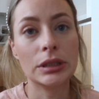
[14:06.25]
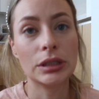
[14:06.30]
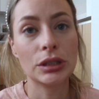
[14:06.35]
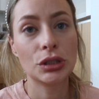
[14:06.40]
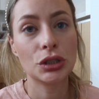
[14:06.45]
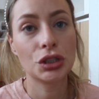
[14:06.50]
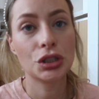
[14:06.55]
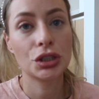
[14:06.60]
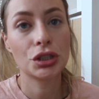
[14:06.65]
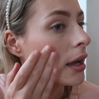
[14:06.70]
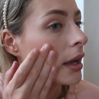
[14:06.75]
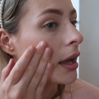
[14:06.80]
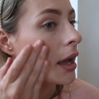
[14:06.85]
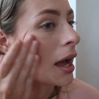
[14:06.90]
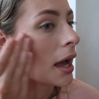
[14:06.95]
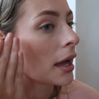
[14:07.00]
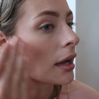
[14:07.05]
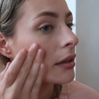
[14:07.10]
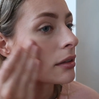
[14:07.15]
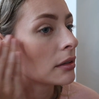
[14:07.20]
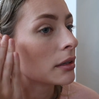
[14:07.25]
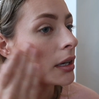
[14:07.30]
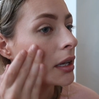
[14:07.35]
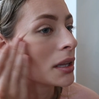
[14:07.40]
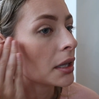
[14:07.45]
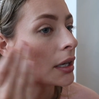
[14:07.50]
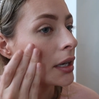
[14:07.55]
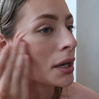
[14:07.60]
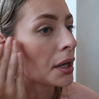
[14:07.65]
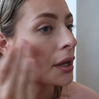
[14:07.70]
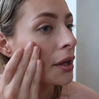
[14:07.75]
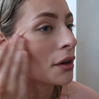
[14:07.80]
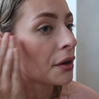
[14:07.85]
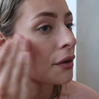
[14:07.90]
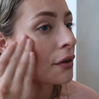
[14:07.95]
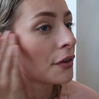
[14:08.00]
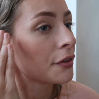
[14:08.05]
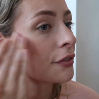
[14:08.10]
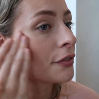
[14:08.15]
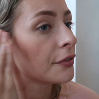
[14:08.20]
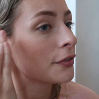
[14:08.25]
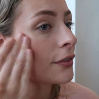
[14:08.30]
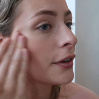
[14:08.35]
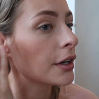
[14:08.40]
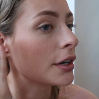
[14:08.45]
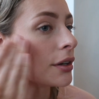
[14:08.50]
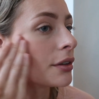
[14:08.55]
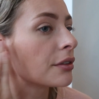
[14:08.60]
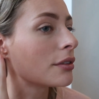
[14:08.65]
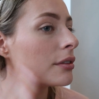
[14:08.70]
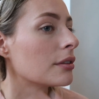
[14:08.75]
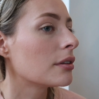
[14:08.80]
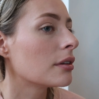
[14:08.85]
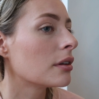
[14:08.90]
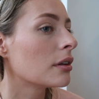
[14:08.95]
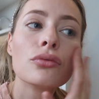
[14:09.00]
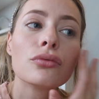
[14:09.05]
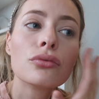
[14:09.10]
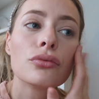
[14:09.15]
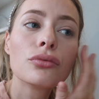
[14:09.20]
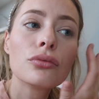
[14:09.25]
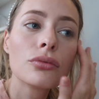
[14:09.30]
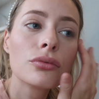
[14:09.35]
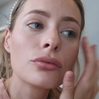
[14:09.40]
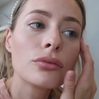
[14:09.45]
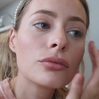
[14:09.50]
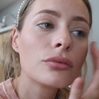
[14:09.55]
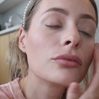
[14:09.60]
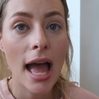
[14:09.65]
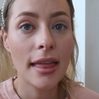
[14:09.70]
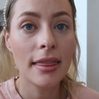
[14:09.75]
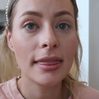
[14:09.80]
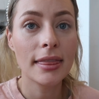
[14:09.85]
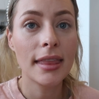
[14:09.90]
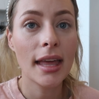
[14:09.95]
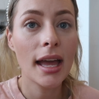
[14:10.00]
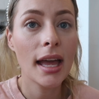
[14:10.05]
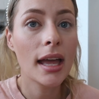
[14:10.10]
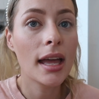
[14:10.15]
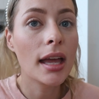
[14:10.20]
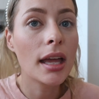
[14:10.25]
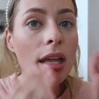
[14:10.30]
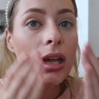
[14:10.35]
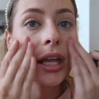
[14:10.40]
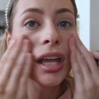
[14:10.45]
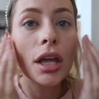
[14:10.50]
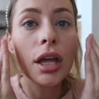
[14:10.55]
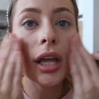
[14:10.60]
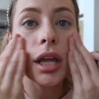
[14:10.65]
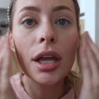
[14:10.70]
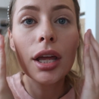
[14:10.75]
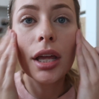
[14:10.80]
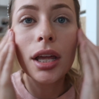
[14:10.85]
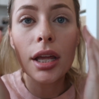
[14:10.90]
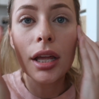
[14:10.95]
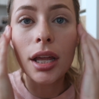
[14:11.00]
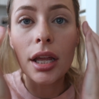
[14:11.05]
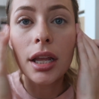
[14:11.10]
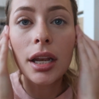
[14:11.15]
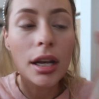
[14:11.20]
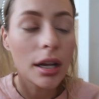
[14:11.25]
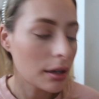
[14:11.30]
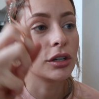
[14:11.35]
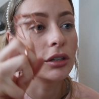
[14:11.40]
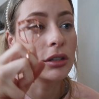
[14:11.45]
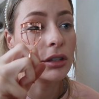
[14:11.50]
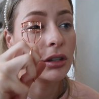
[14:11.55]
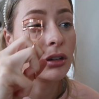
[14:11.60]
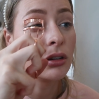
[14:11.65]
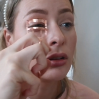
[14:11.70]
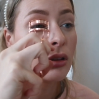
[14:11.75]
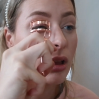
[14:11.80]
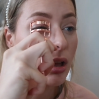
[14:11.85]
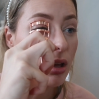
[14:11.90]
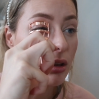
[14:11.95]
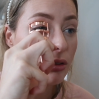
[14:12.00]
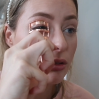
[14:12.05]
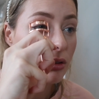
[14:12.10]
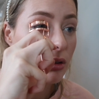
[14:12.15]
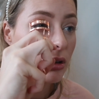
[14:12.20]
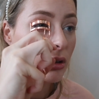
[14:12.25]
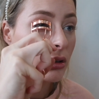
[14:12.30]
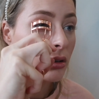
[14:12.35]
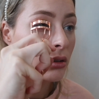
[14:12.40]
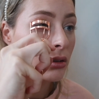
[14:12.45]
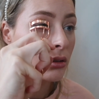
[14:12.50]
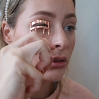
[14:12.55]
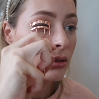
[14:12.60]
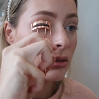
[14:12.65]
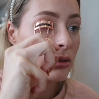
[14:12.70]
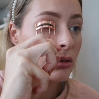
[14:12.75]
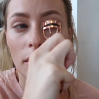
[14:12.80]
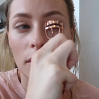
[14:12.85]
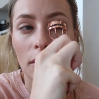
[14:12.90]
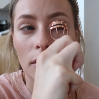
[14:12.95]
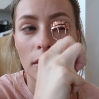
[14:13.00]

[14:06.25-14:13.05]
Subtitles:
which I accidentally did first. And then curl your lashes.